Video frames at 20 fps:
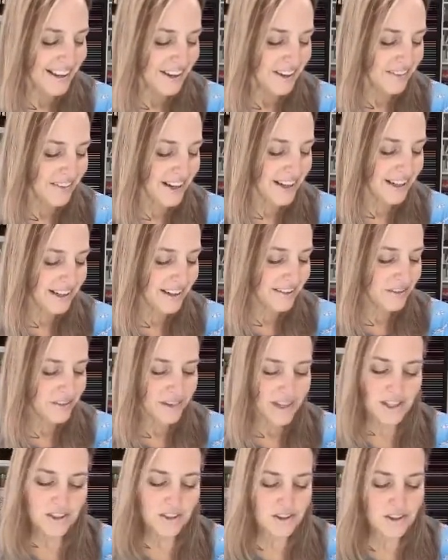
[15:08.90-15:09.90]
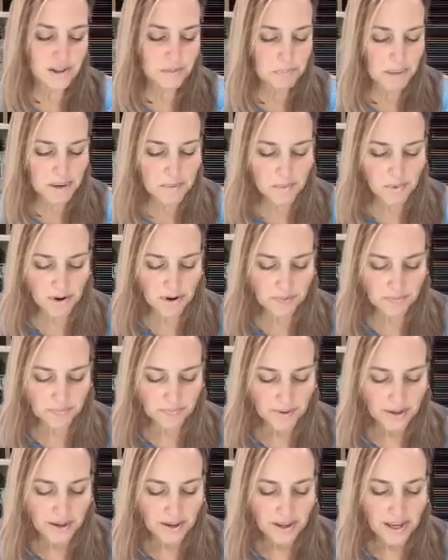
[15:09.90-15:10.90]
Right, Rachel, just buy more.
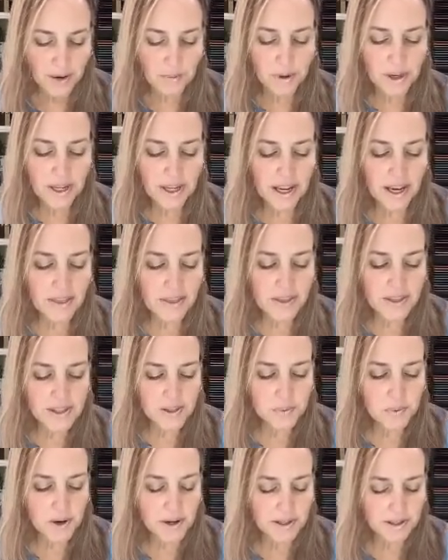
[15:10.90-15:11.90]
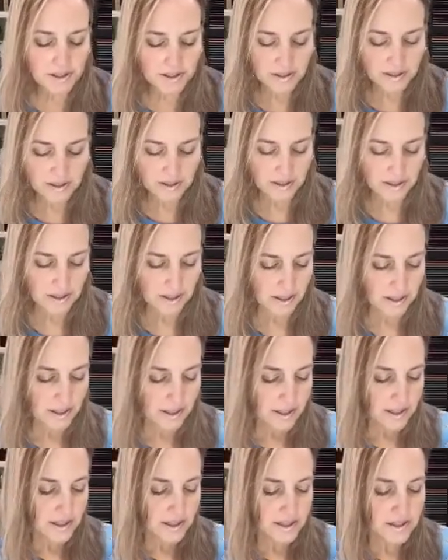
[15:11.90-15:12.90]
Okay, we're gonna cut this one
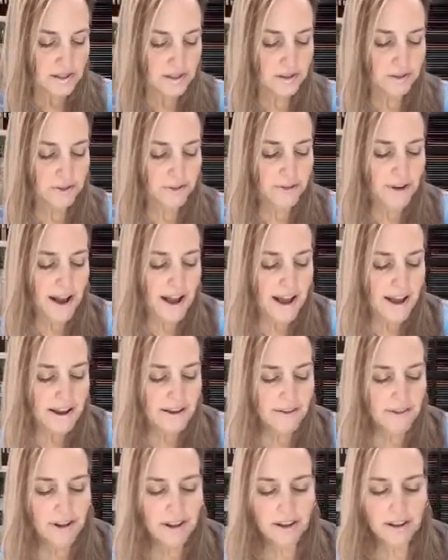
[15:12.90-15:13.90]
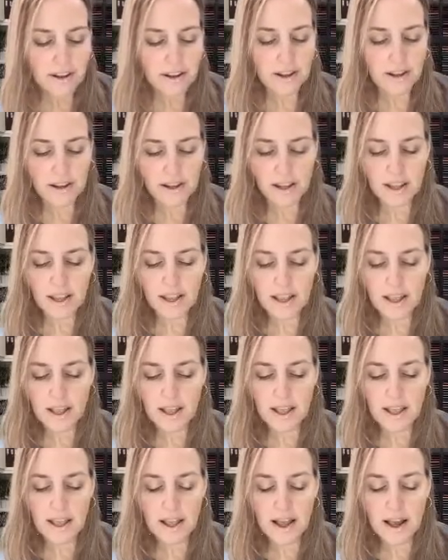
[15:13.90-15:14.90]
to 5
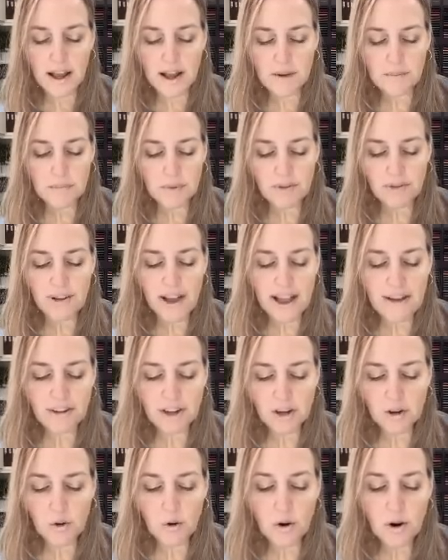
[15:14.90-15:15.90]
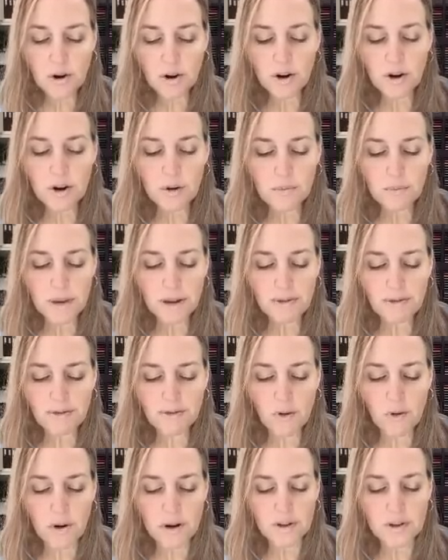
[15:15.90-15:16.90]
1/4 by
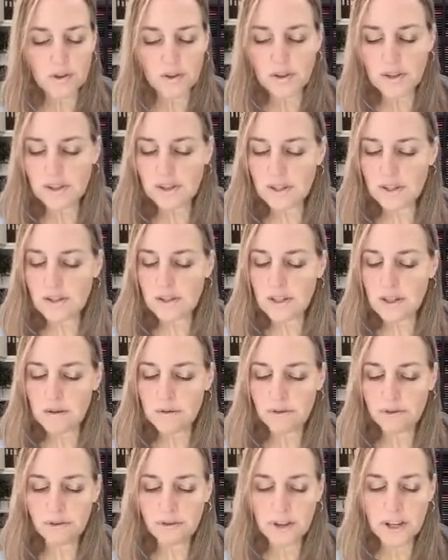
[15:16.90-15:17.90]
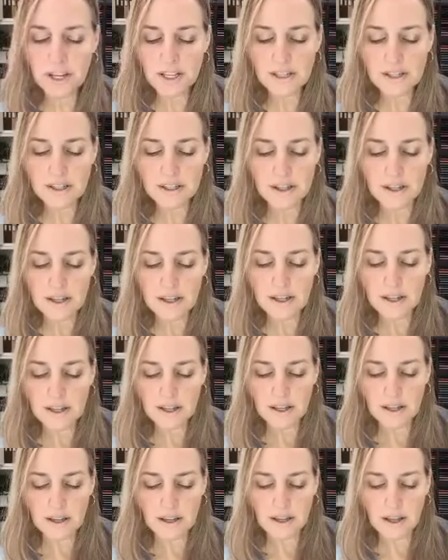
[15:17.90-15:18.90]
4. So this is gonna fit
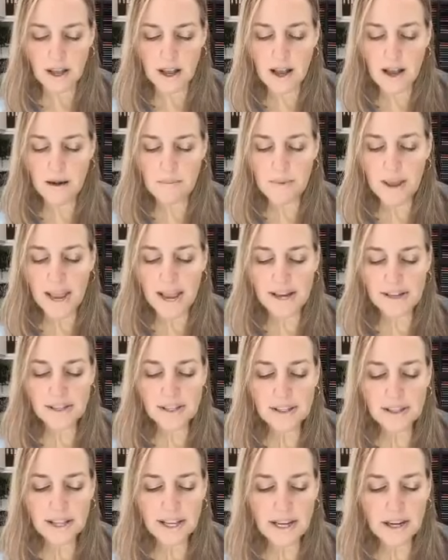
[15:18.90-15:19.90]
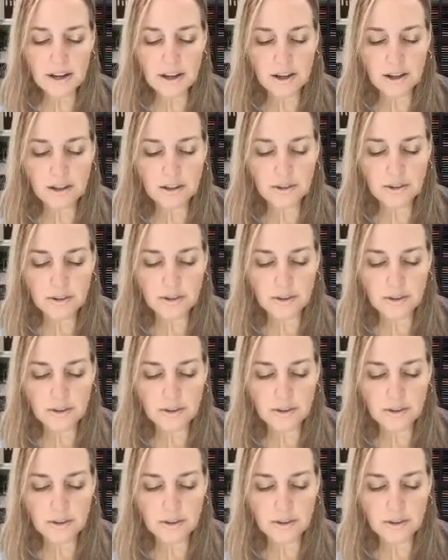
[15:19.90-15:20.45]
as a layer